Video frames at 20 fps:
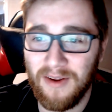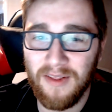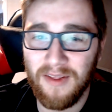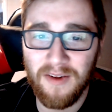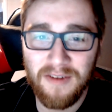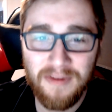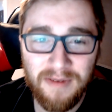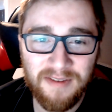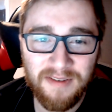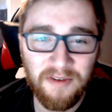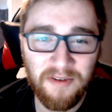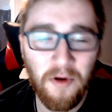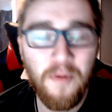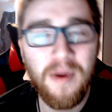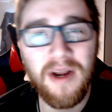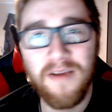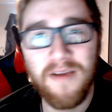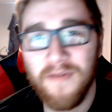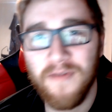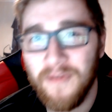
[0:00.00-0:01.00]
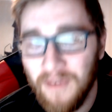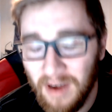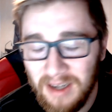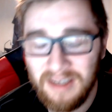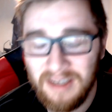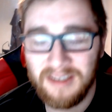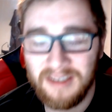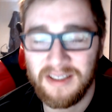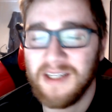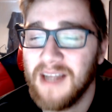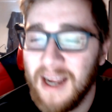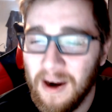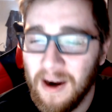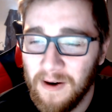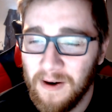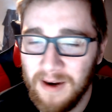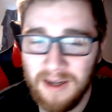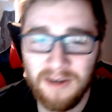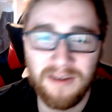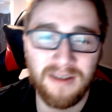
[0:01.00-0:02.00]
There's so many fun
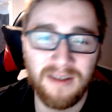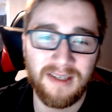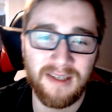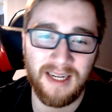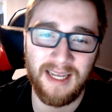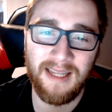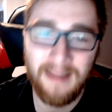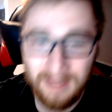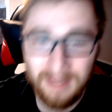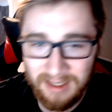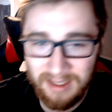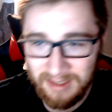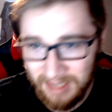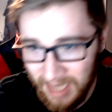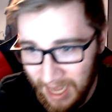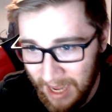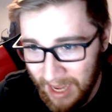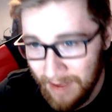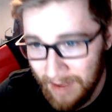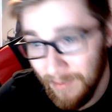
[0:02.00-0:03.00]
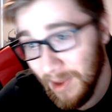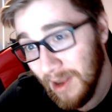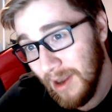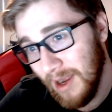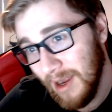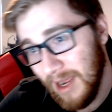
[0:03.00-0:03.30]
scenarios in this game.